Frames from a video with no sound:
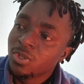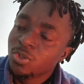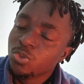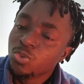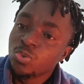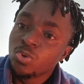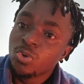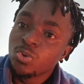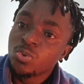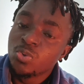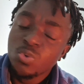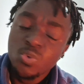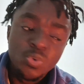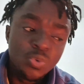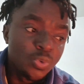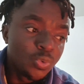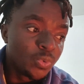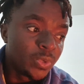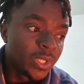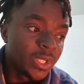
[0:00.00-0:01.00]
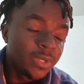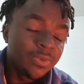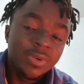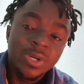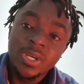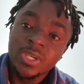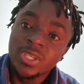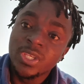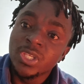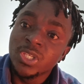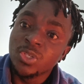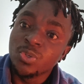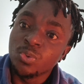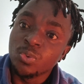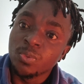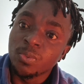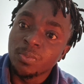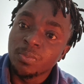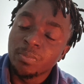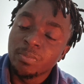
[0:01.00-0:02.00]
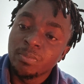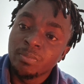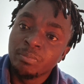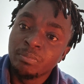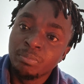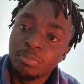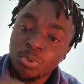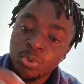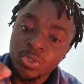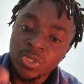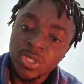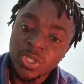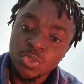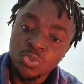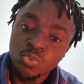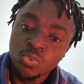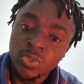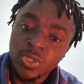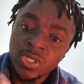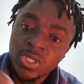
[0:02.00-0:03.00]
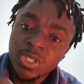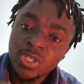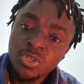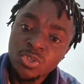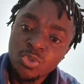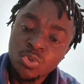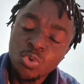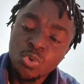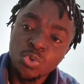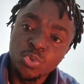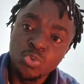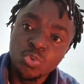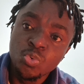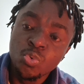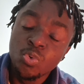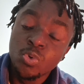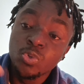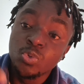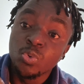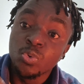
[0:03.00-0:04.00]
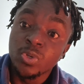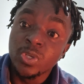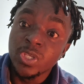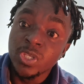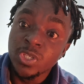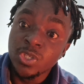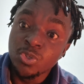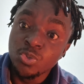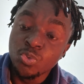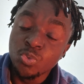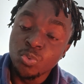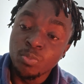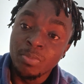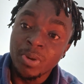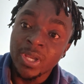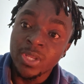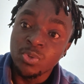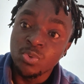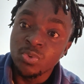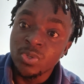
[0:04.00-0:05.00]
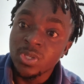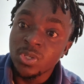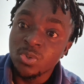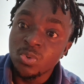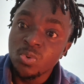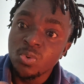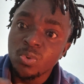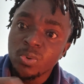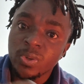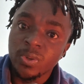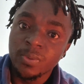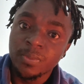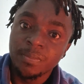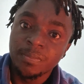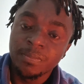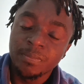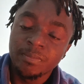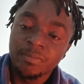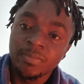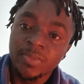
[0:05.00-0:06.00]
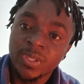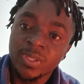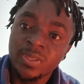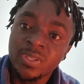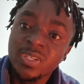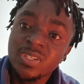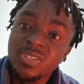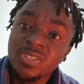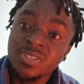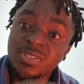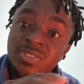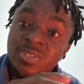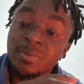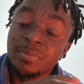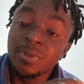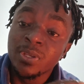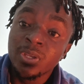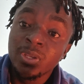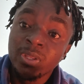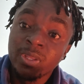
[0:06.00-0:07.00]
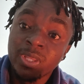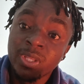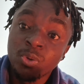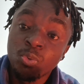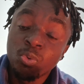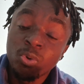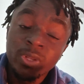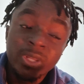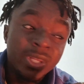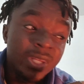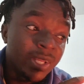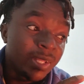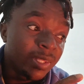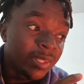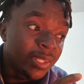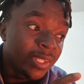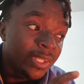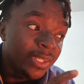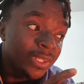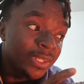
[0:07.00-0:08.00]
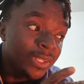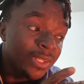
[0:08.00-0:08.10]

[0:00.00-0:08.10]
your good will never kill you but it will kill those who want to kill you by doing good. This is the the, the, the